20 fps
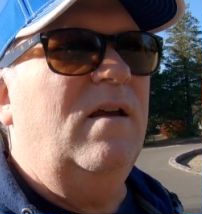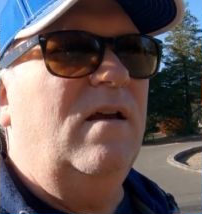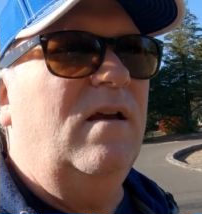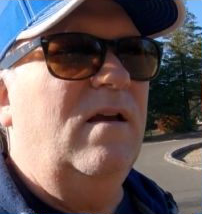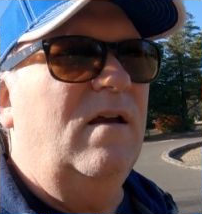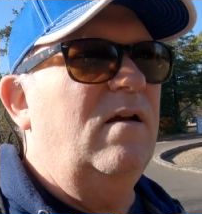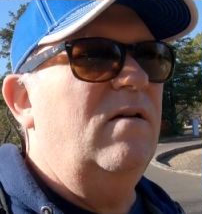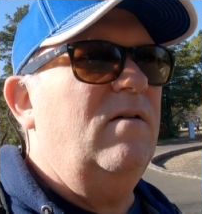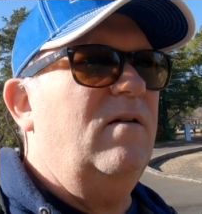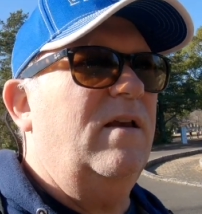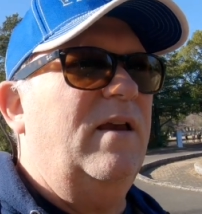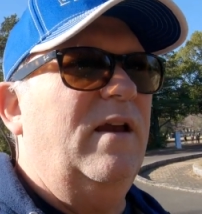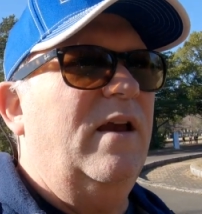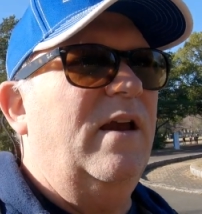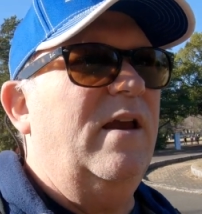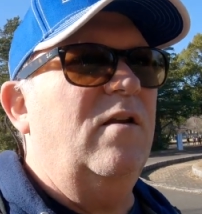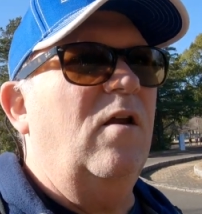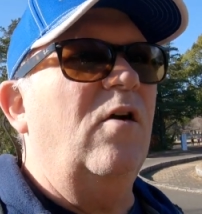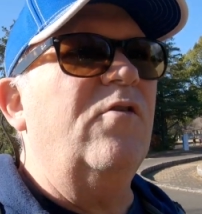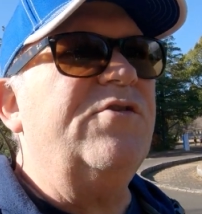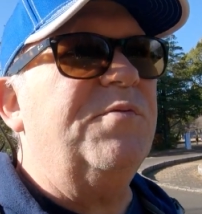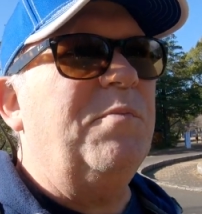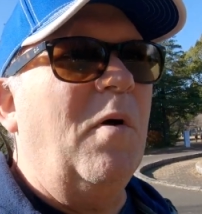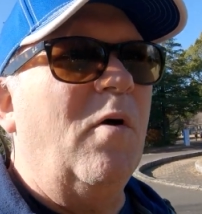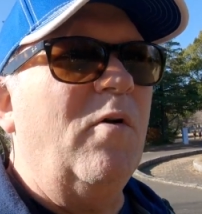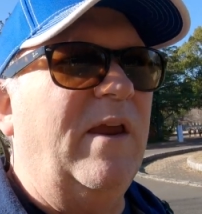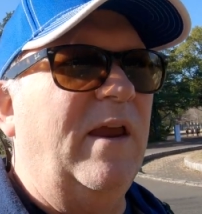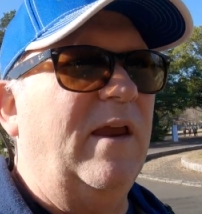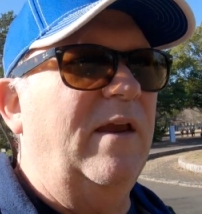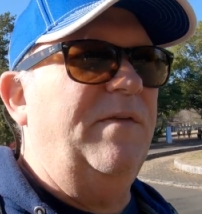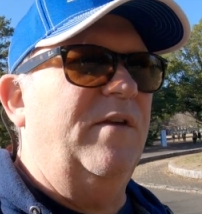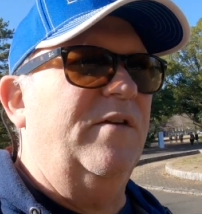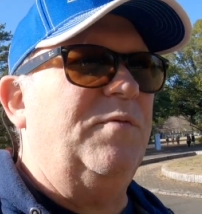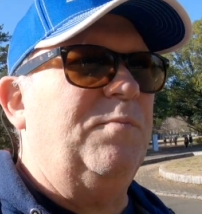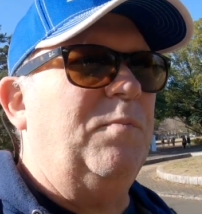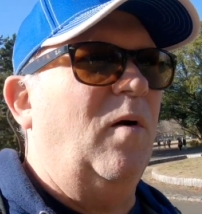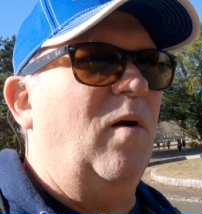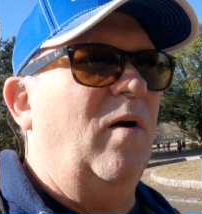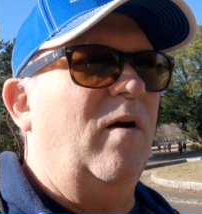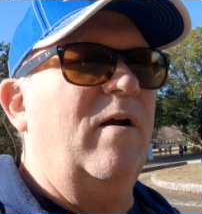Okay, no smoking in this
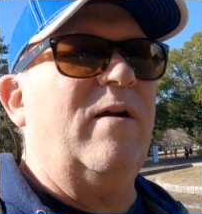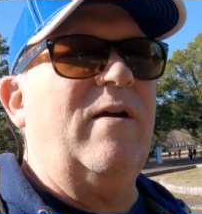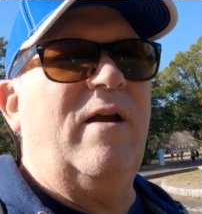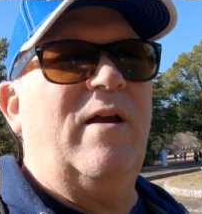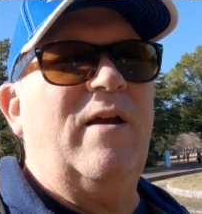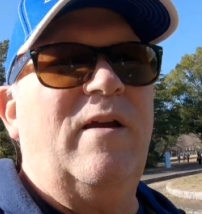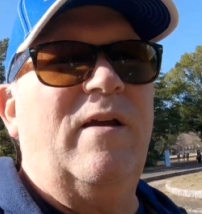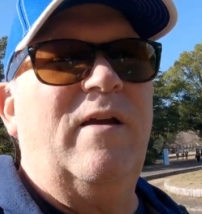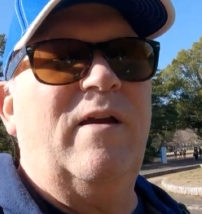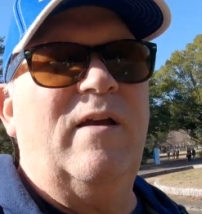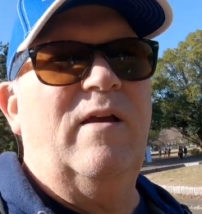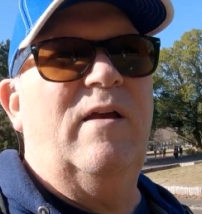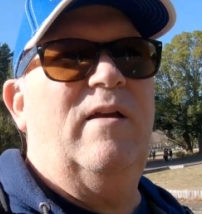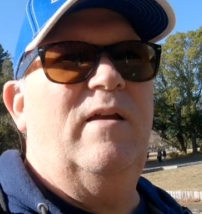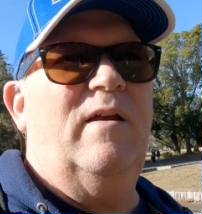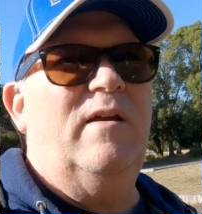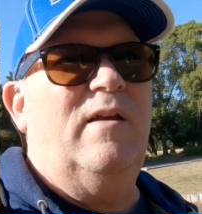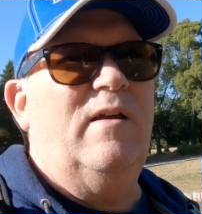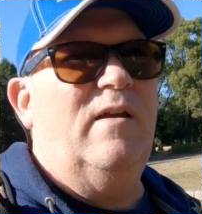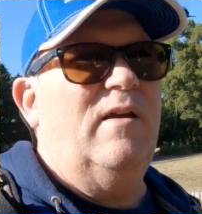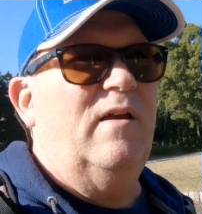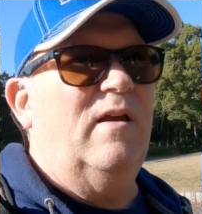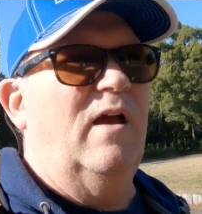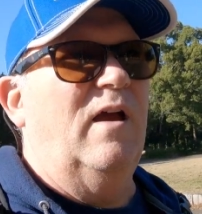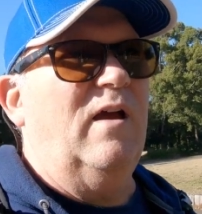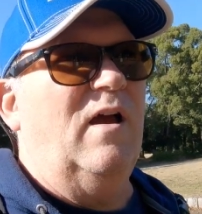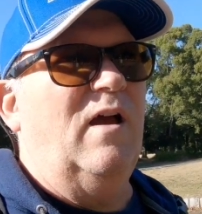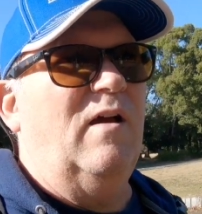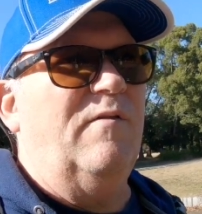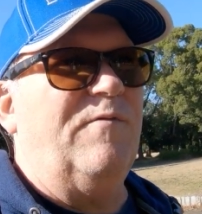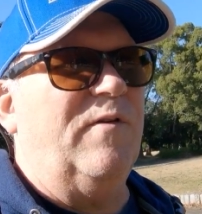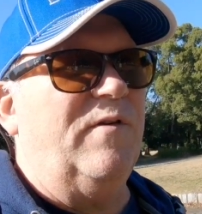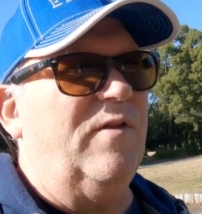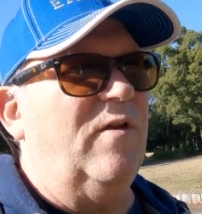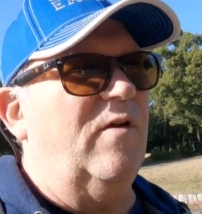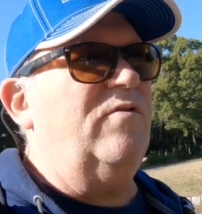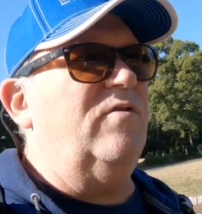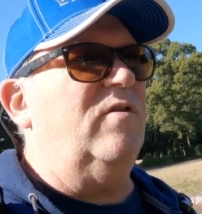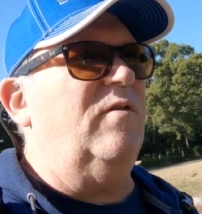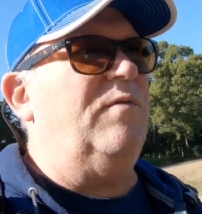park. For
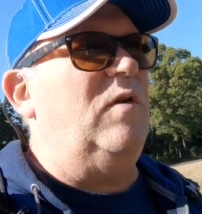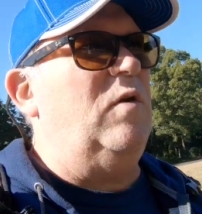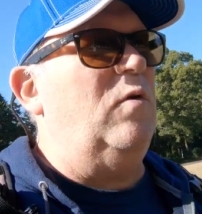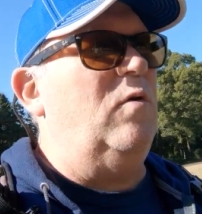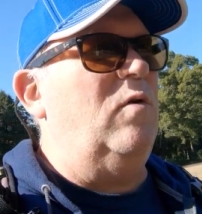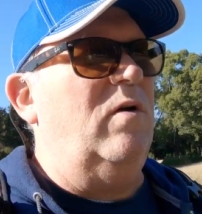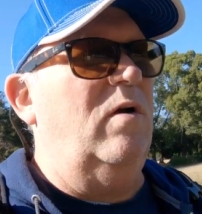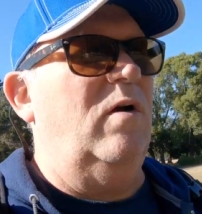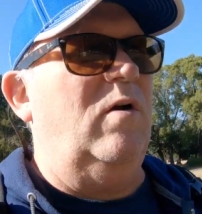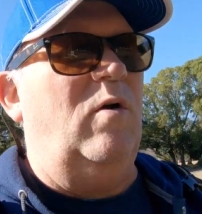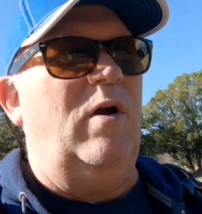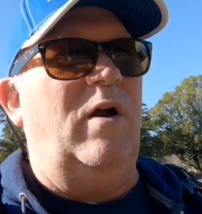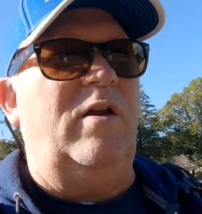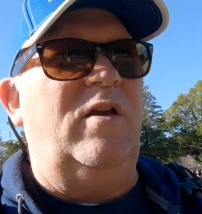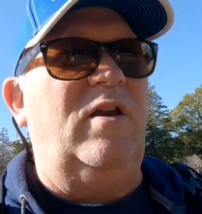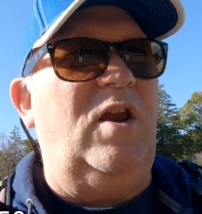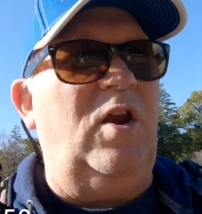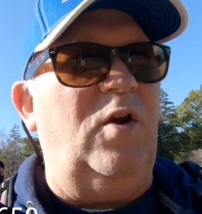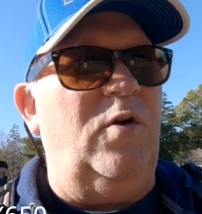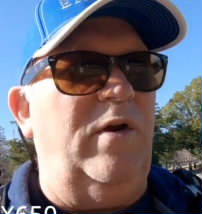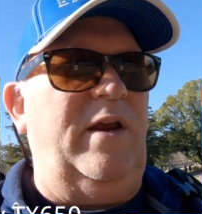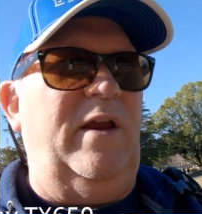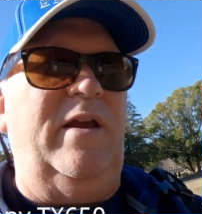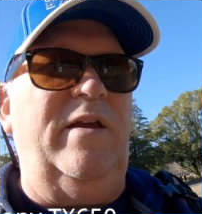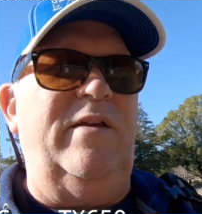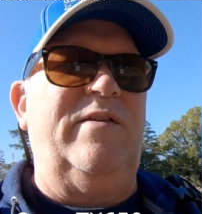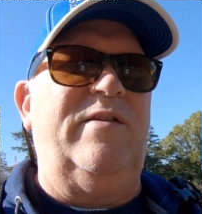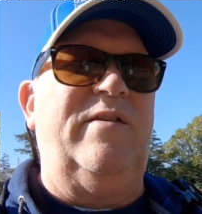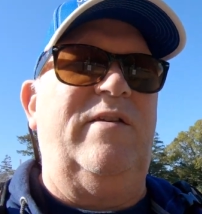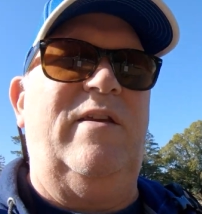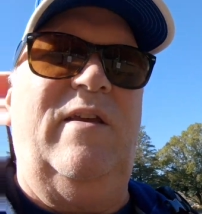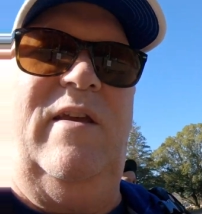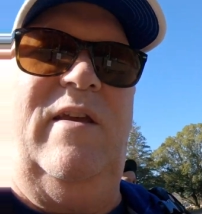those of you who are curious,